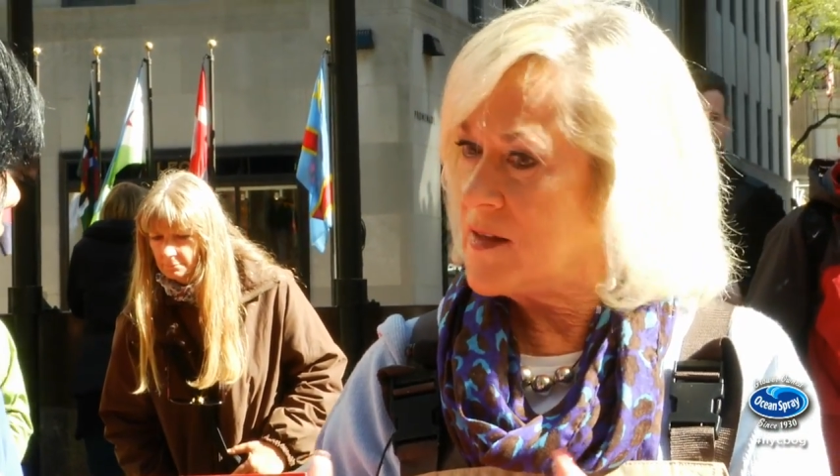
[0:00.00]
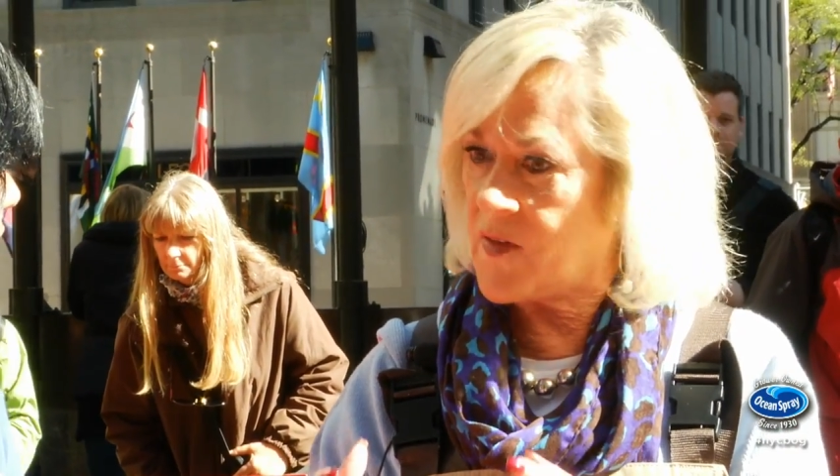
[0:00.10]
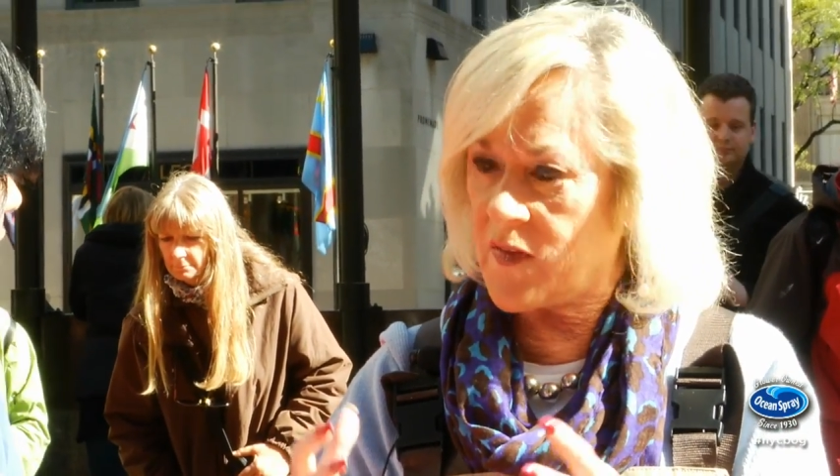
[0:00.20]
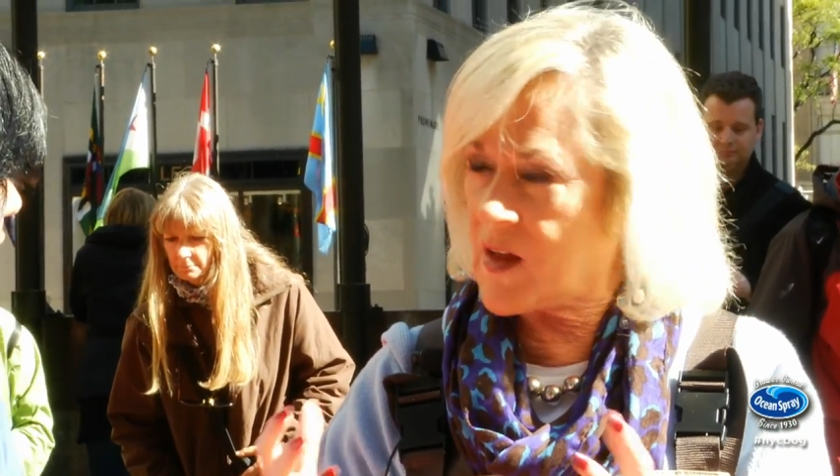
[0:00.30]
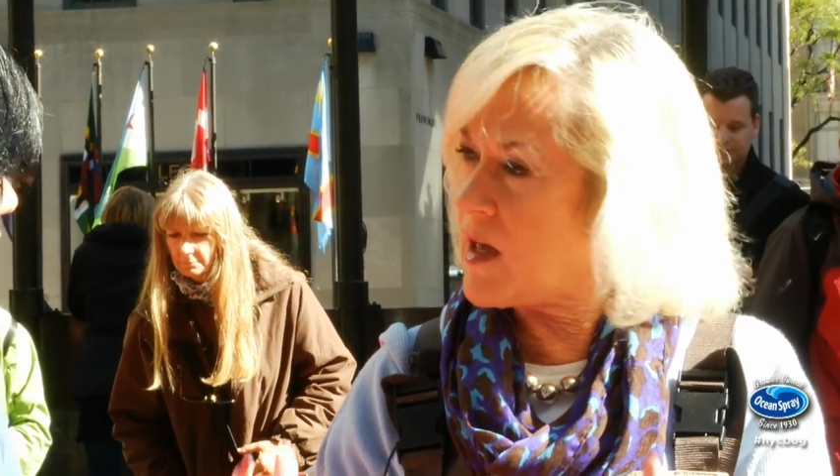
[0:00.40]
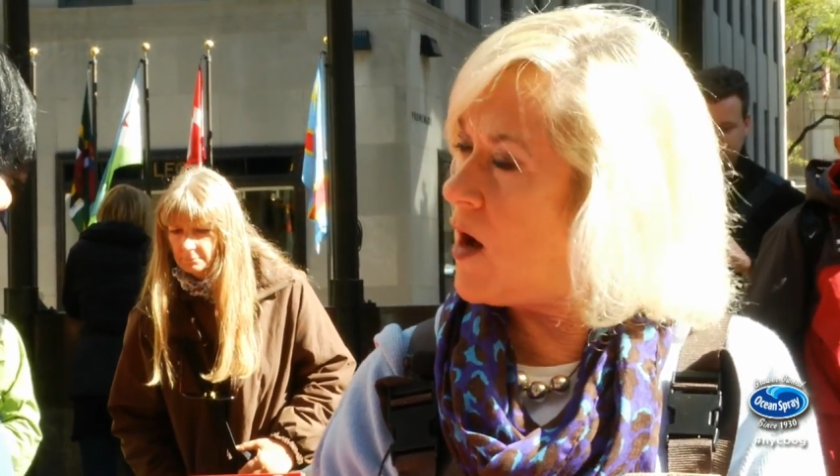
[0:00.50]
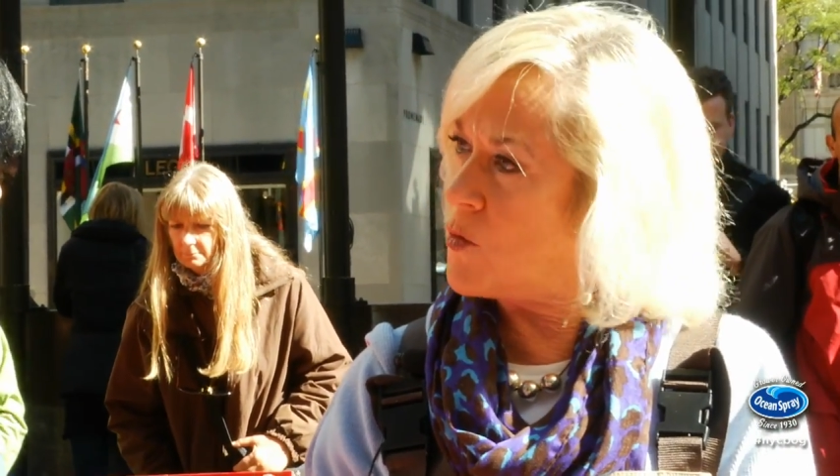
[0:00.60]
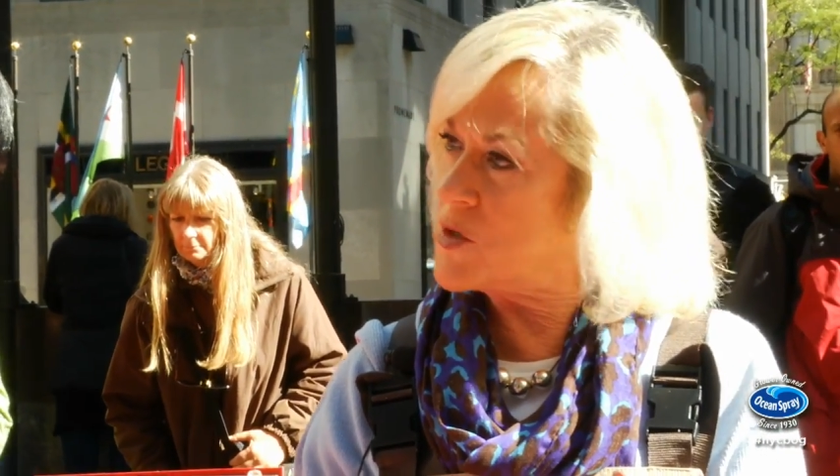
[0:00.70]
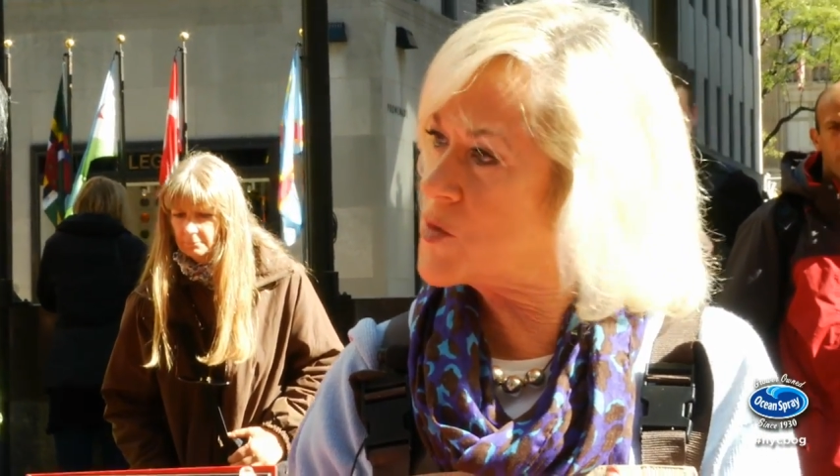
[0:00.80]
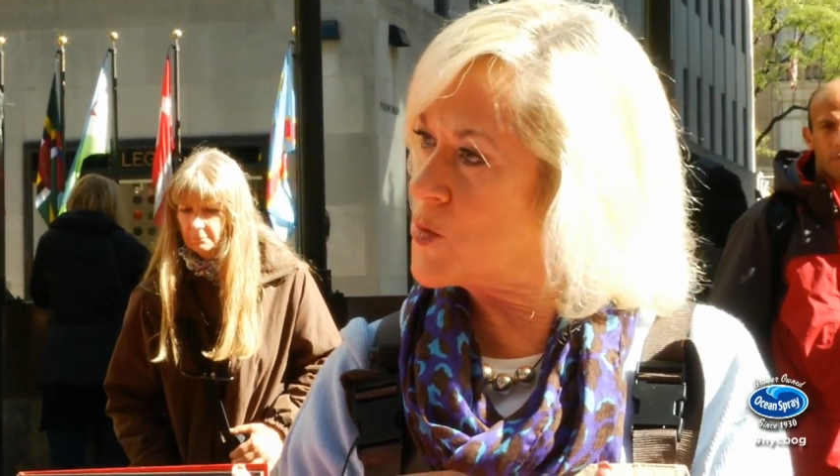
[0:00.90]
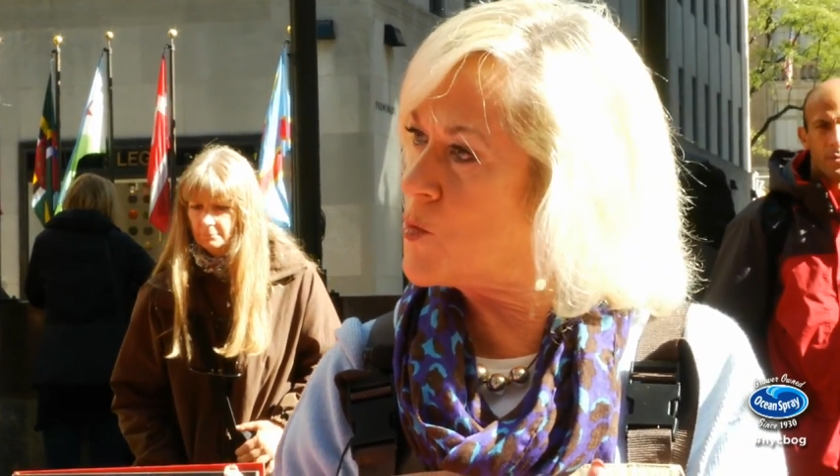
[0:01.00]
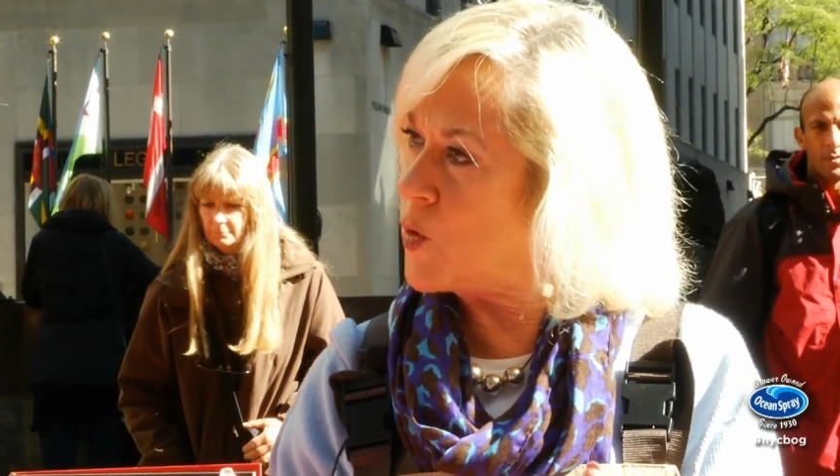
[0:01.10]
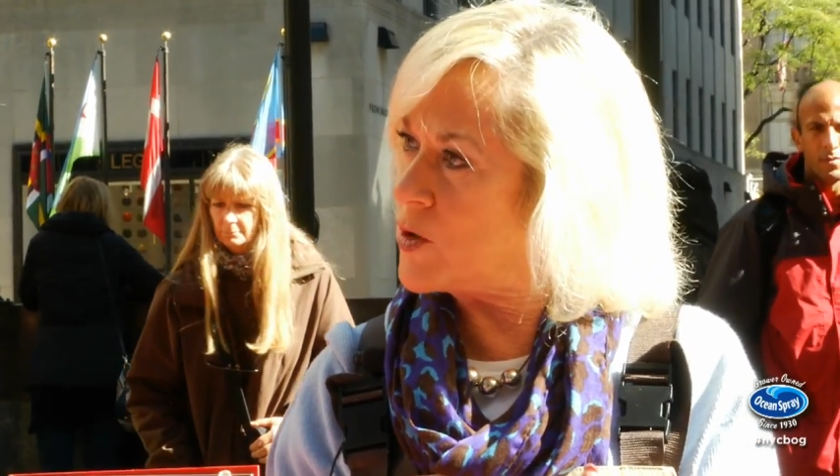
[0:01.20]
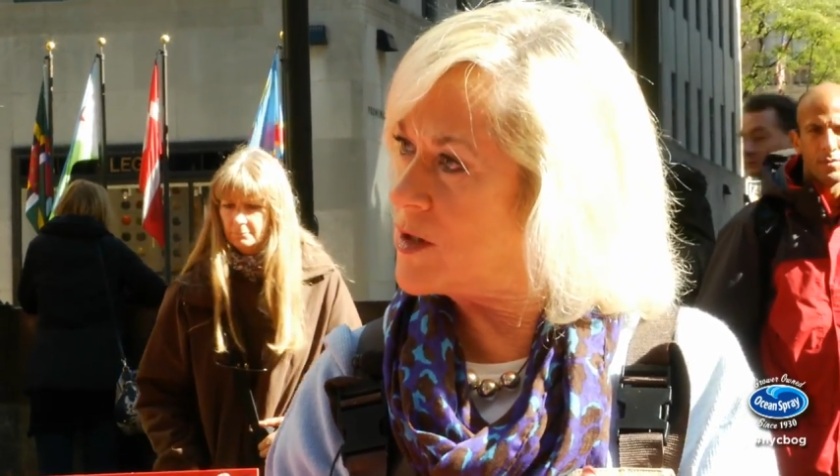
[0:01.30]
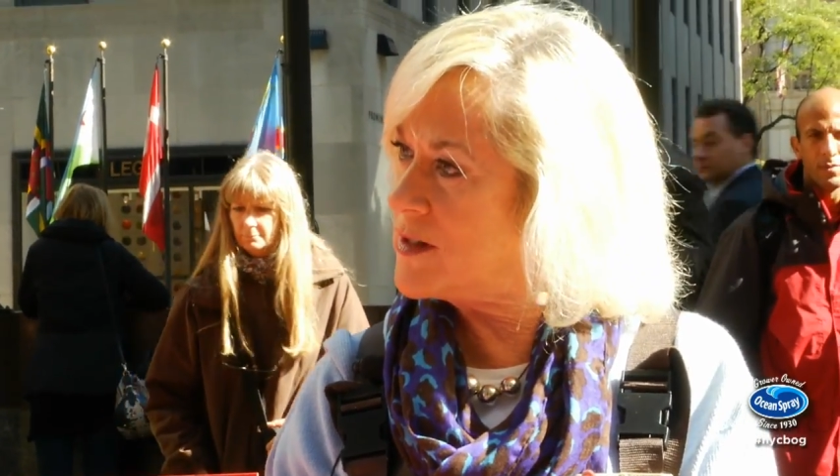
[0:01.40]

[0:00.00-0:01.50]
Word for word: Then the calories will work.